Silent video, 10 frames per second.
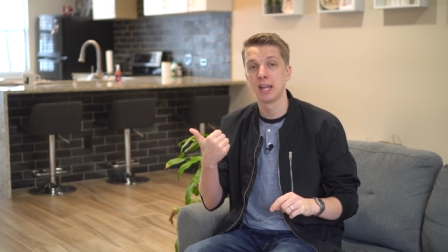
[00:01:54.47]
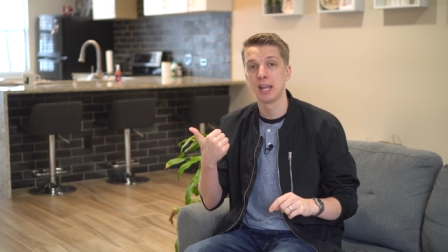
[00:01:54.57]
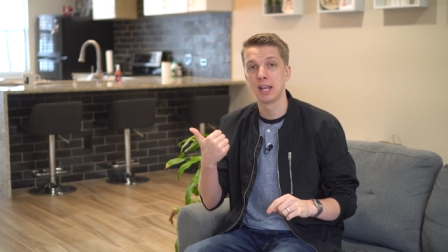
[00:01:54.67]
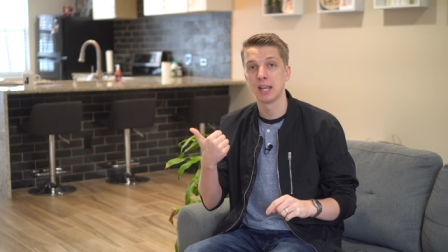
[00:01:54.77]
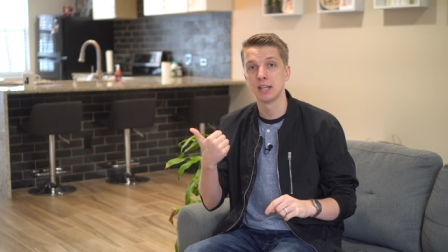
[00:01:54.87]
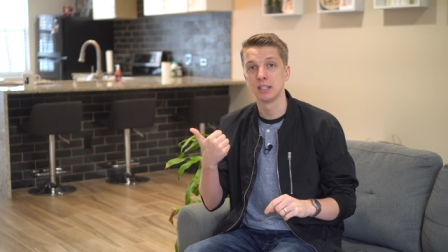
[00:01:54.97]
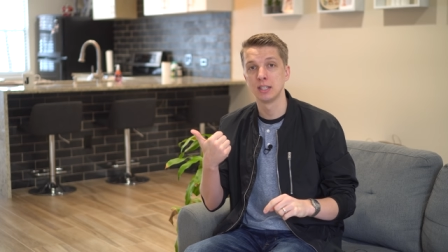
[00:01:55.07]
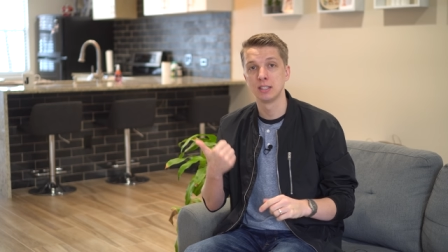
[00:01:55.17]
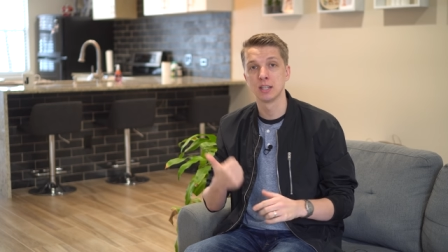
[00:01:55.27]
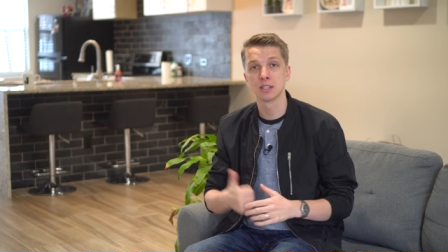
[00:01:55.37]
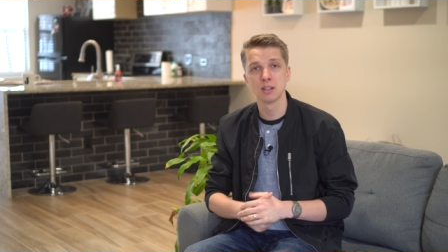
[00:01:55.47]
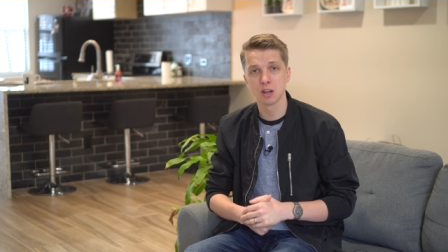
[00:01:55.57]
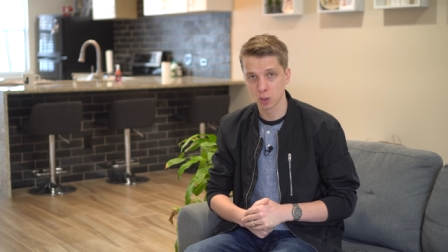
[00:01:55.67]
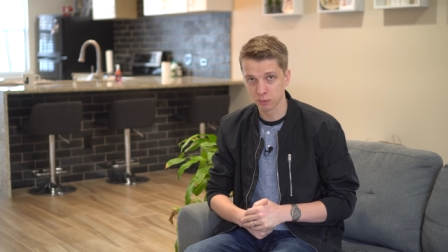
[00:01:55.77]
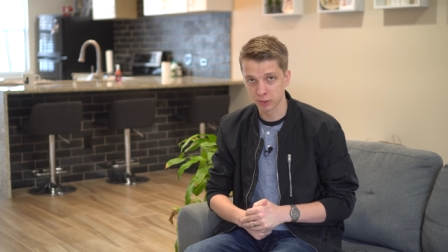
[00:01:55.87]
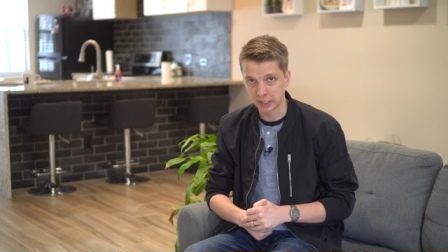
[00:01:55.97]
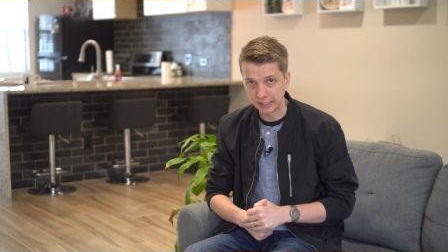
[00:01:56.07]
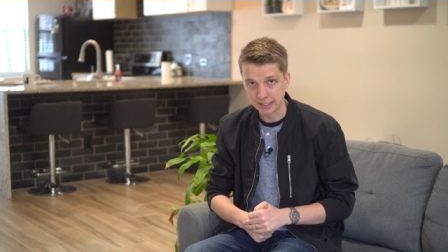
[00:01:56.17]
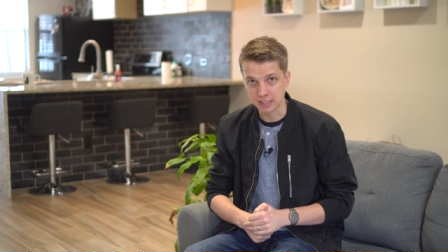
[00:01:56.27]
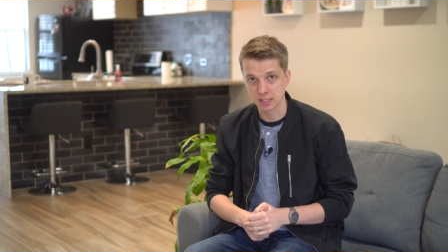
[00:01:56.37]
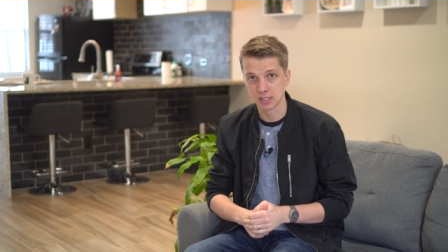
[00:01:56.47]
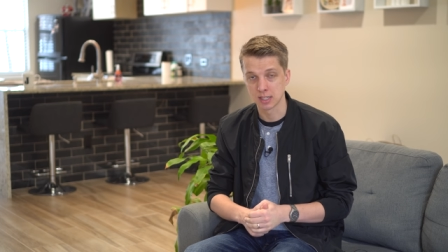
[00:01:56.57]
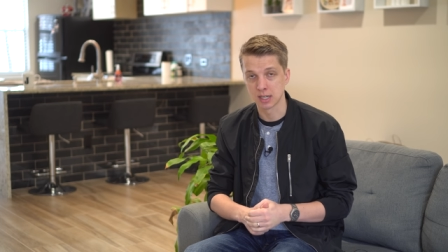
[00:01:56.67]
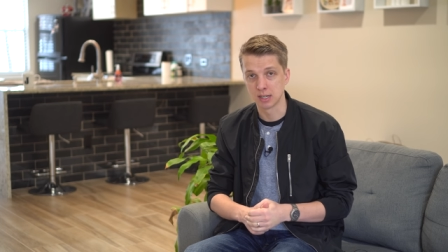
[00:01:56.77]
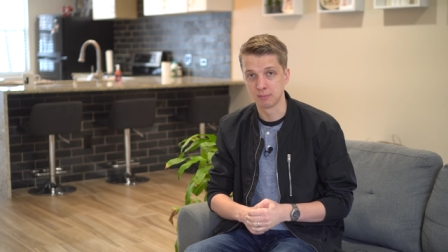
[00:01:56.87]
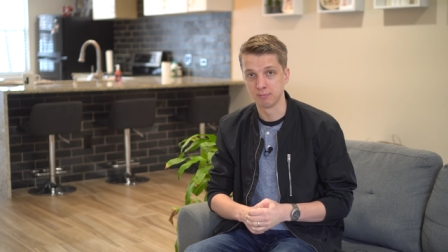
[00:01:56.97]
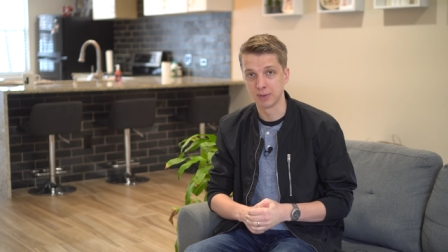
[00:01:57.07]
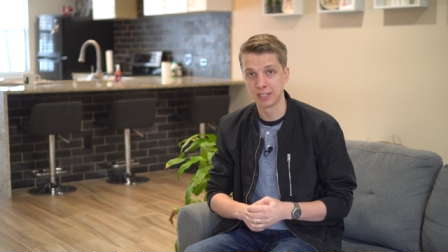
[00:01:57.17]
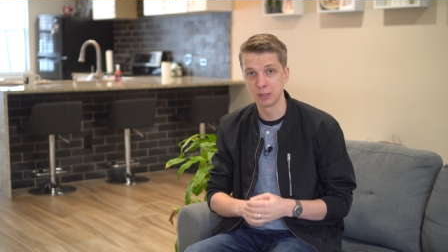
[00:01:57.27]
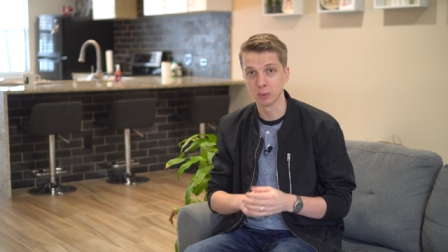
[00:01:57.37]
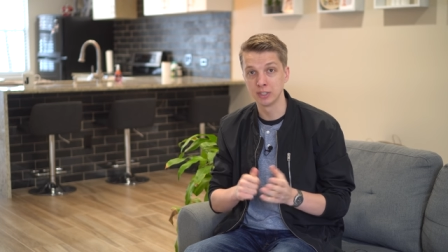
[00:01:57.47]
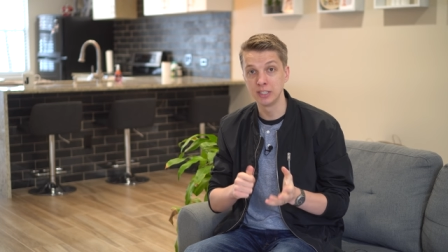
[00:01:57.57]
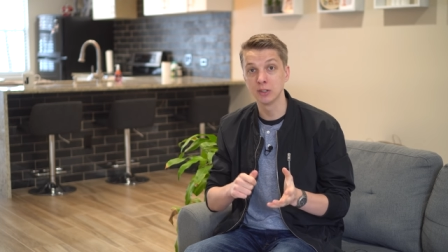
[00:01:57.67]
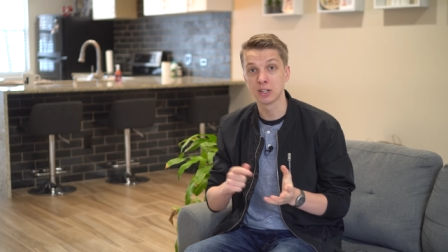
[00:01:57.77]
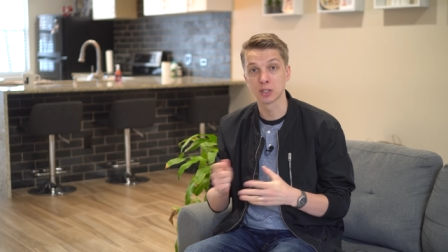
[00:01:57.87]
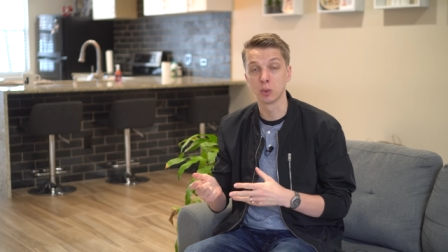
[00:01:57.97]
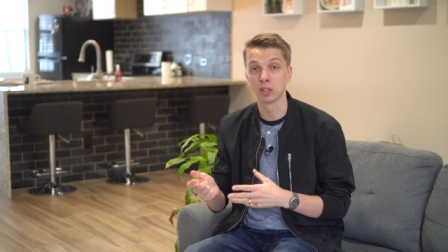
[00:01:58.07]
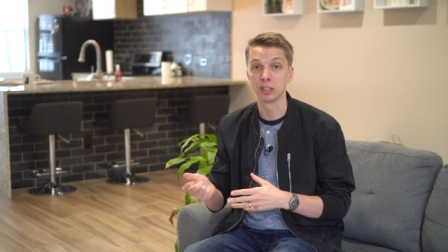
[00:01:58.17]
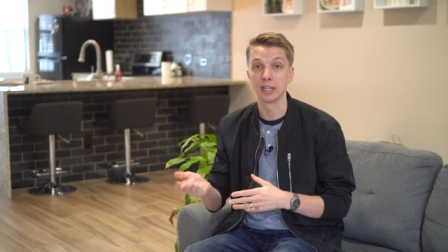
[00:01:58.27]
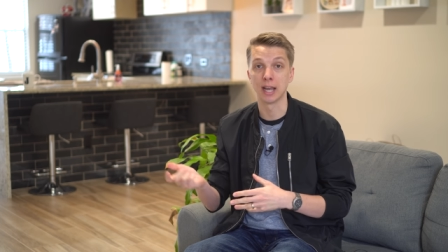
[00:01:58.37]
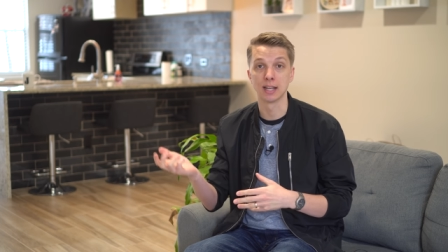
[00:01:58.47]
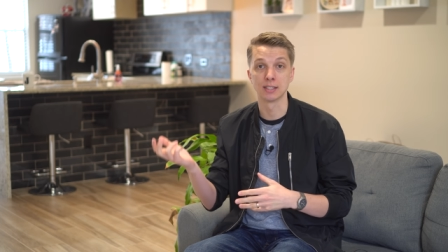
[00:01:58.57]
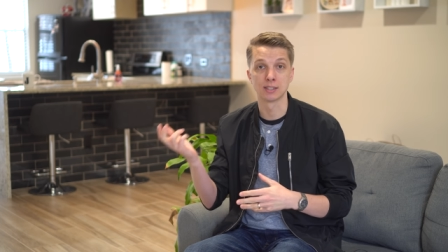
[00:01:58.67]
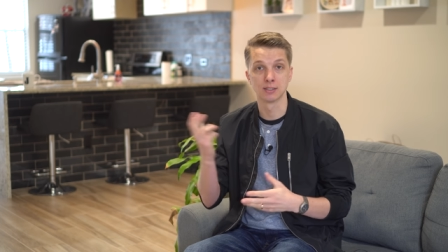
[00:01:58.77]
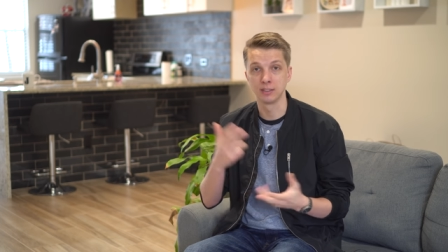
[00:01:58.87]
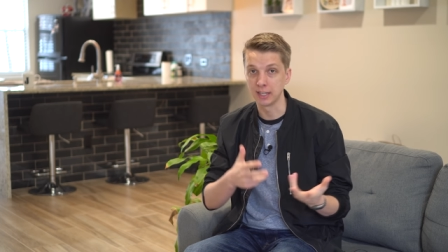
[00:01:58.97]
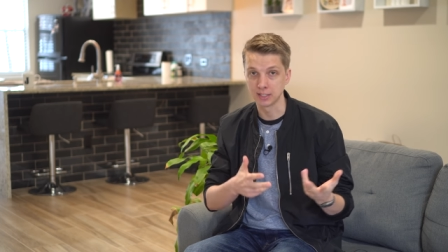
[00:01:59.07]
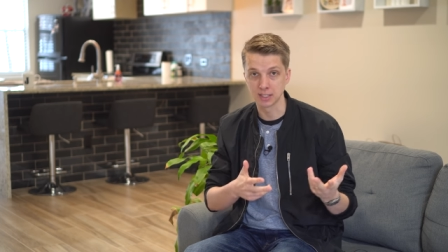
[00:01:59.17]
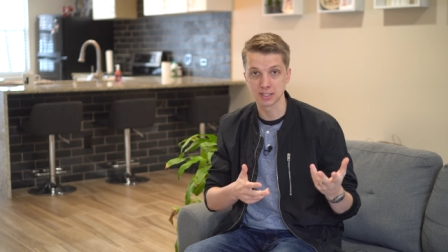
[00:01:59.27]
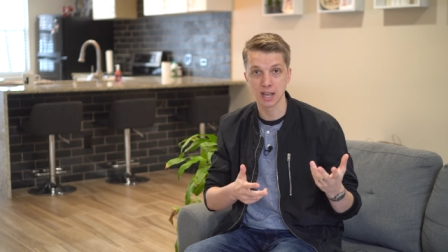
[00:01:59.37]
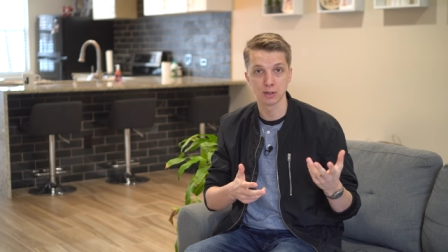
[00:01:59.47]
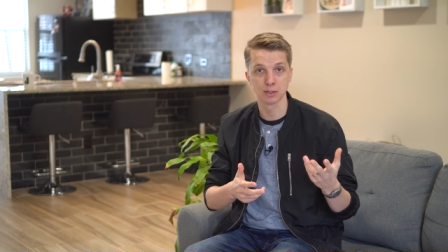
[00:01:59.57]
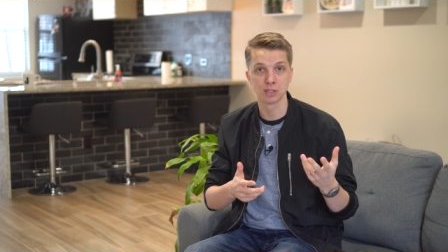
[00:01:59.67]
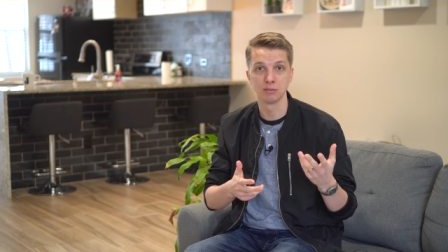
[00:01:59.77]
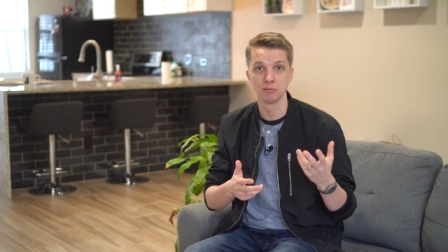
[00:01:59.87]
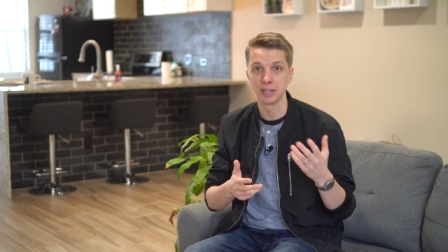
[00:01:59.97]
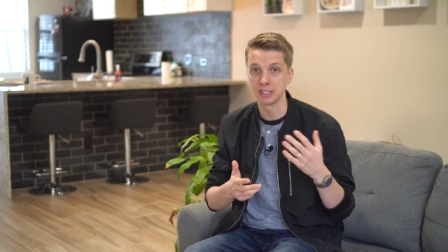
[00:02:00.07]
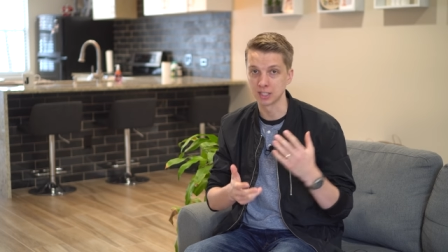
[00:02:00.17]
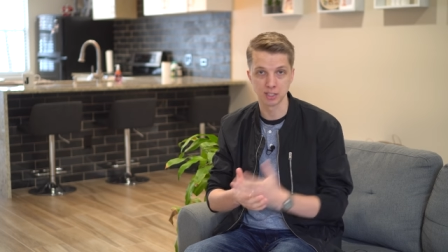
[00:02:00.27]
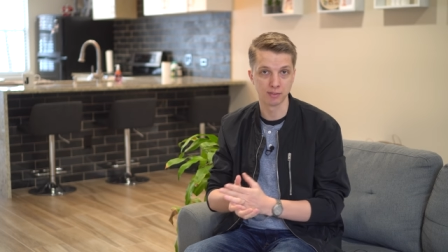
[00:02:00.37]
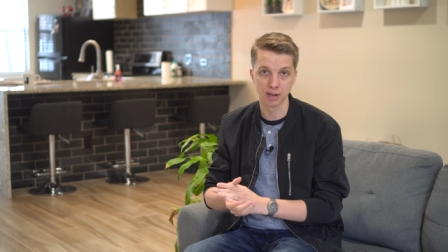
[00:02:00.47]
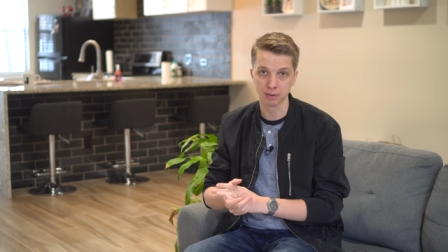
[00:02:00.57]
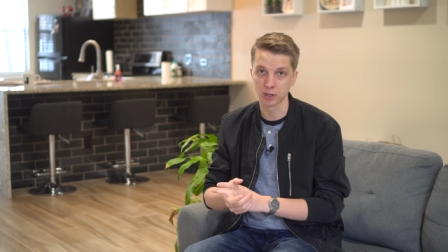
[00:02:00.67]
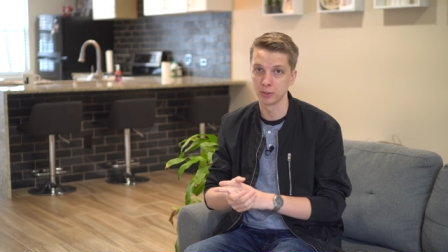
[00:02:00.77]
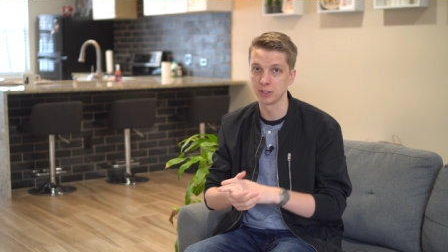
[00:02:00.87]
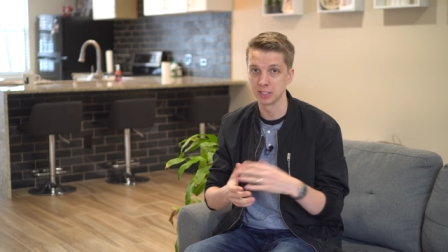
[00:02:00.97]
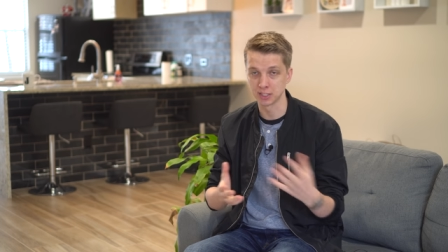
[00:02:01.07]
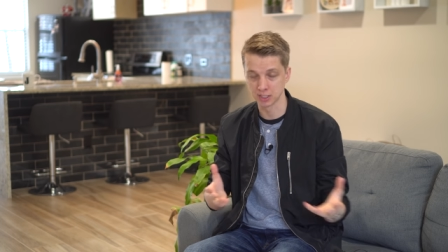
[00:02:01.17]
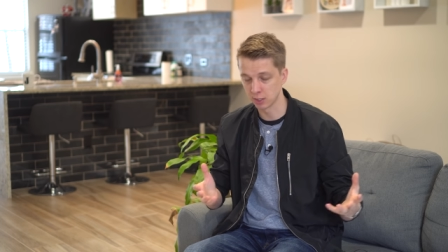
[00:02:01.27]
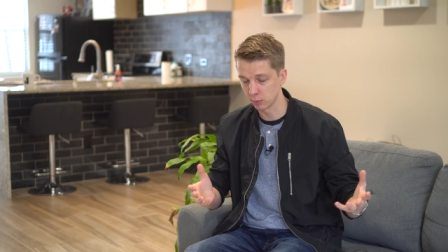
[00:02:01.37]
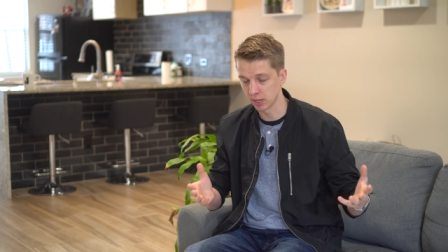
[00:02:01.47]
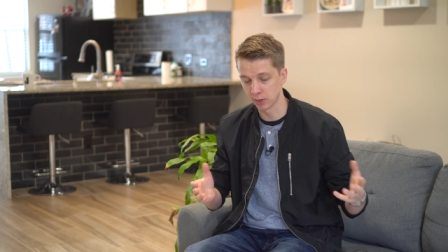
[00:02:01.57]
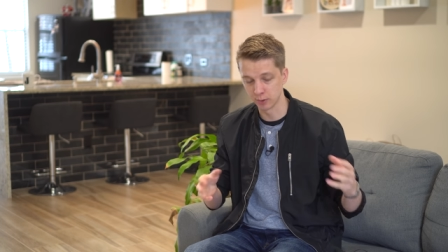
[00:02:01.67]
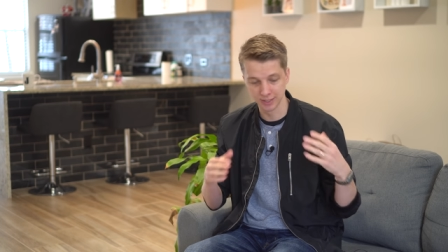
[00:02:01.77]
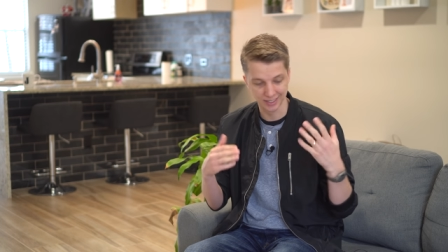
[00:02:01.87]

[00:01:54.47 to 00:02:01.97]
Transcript: and it does not overheat um, anywhere near as quickly as the A6000, A6500, A6300,